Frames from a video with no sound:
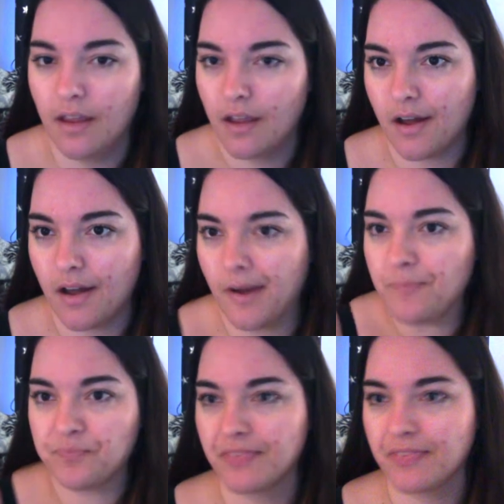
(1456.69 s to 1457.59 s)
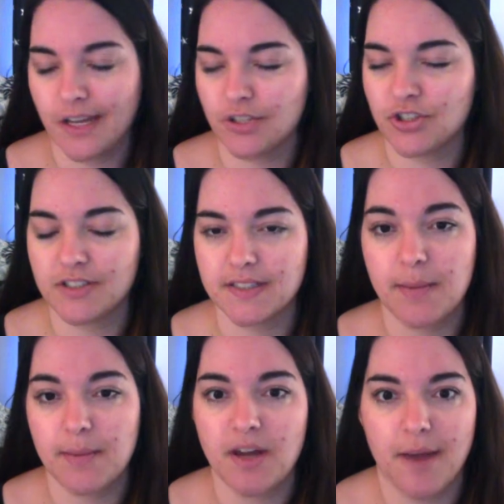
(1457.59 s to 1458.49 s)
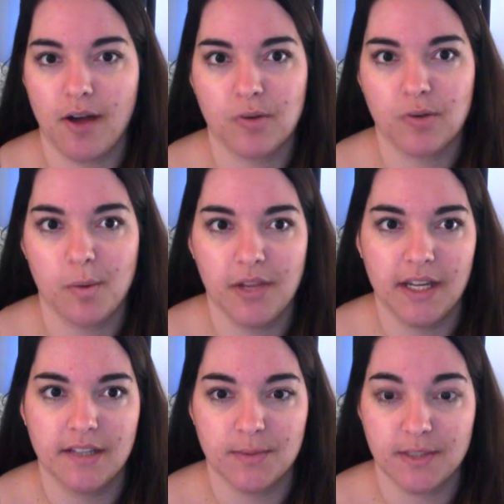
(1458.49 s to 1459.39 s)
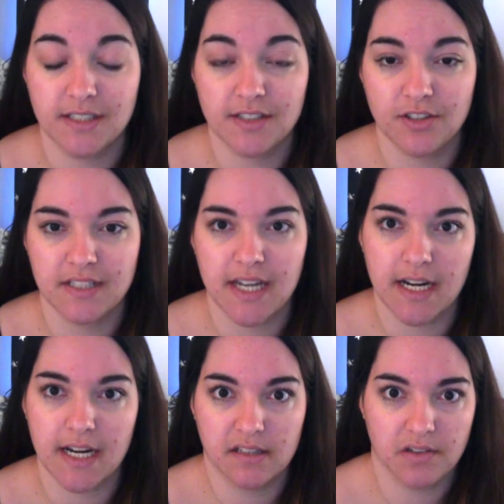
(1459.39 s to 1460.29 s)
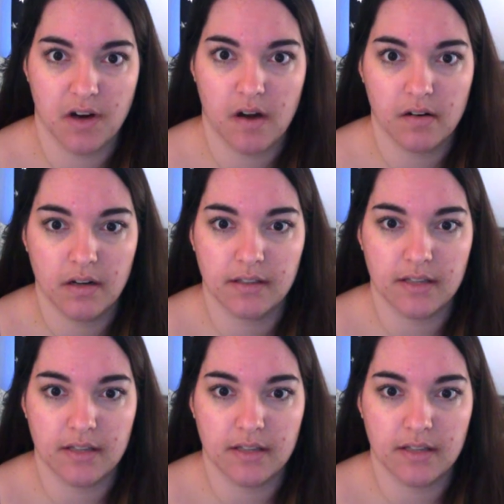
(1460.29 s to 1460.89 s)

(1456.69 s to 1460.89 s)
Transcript: they become outdoor plants once it starts getting nicer out.